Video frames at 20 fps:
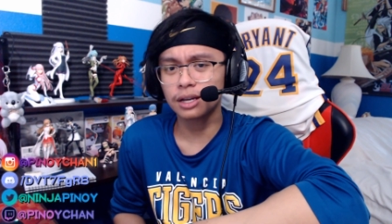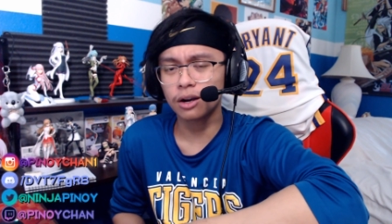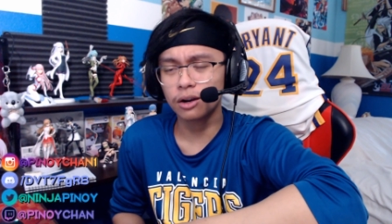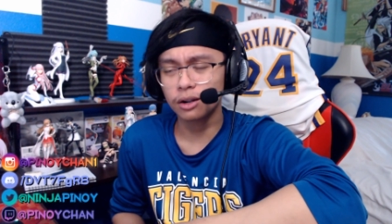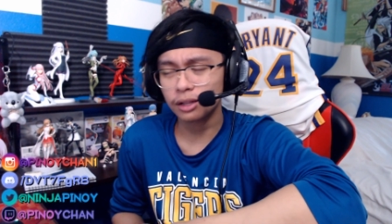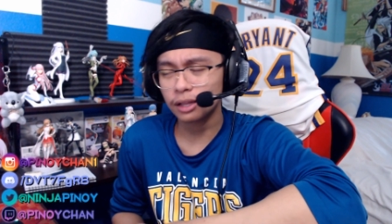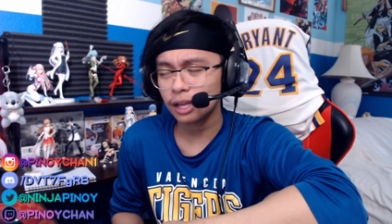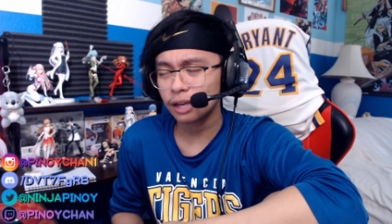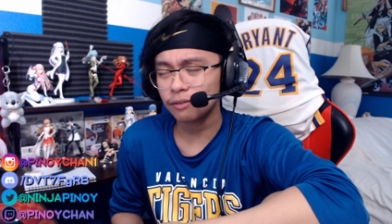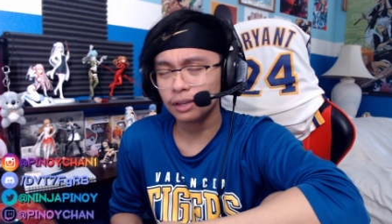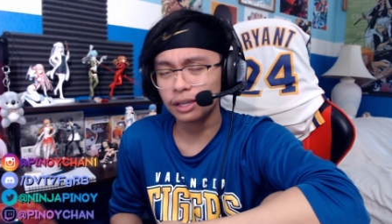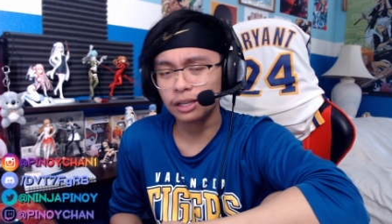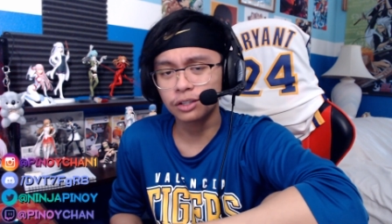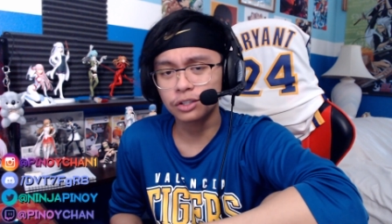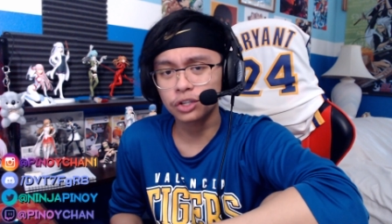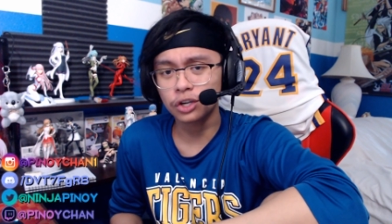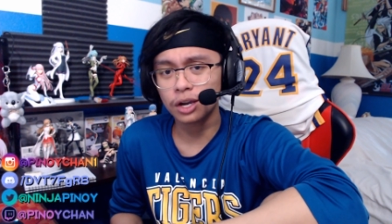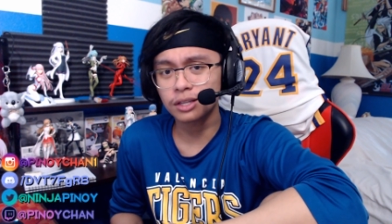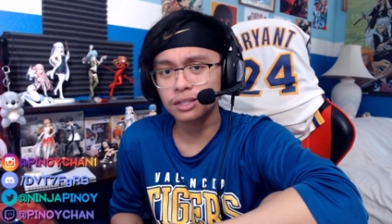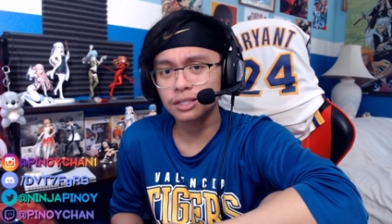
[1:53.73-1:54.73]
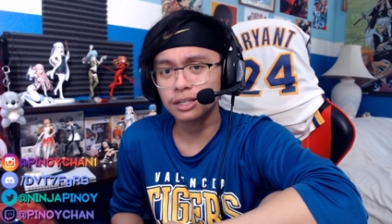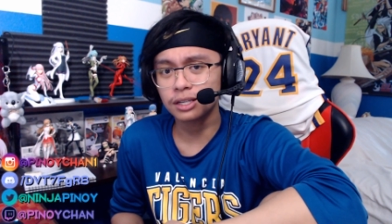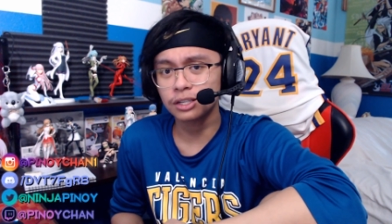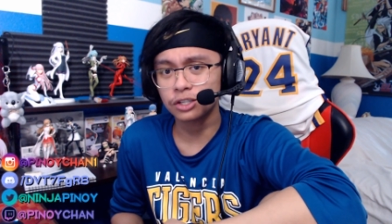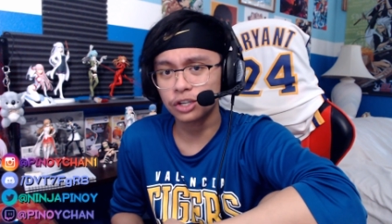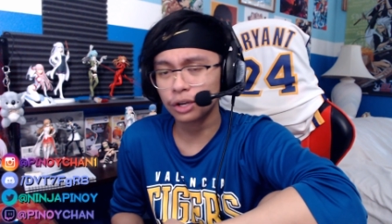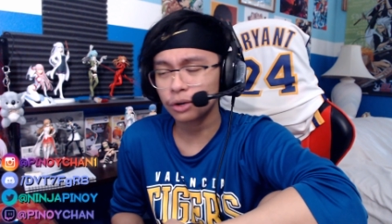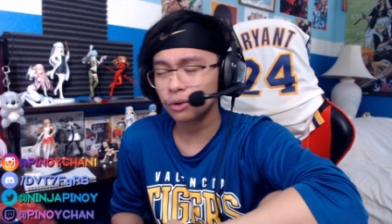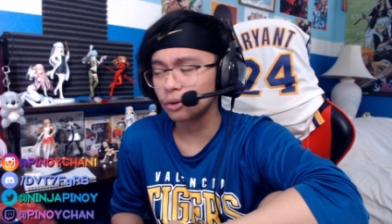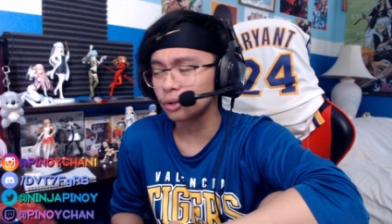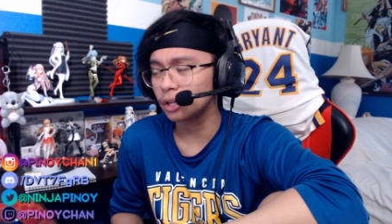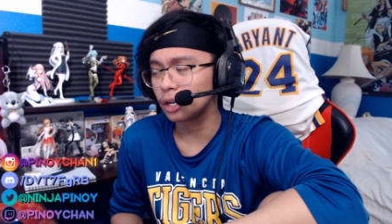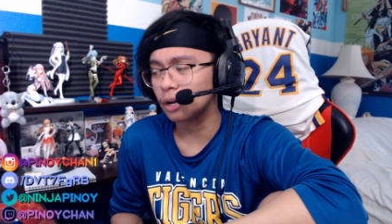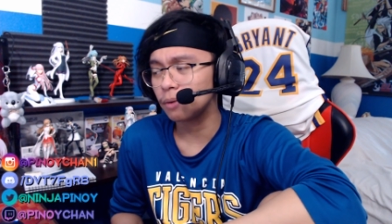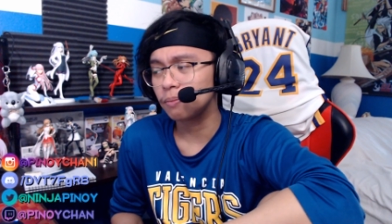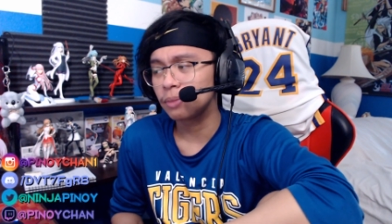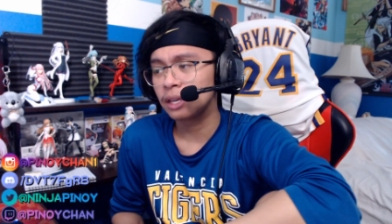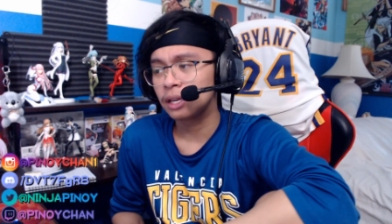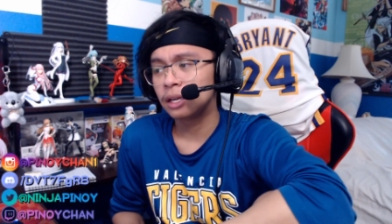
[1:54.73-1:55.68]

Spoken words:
HoloLive English content in general, you know?